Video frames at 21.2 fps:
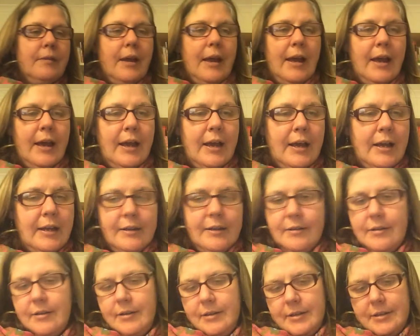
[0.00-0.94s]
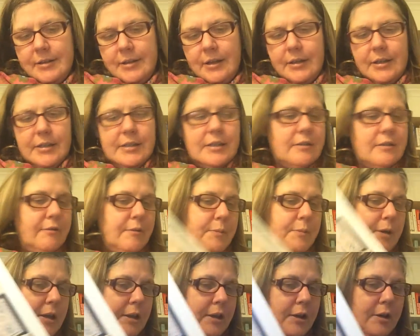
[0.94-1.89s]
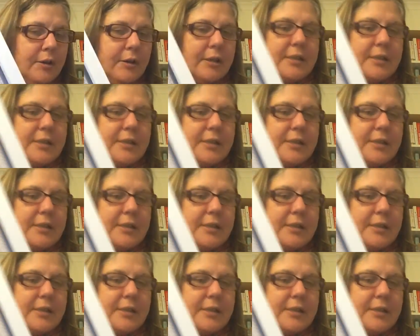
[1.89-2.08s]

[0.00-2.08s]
And so this is from Hello,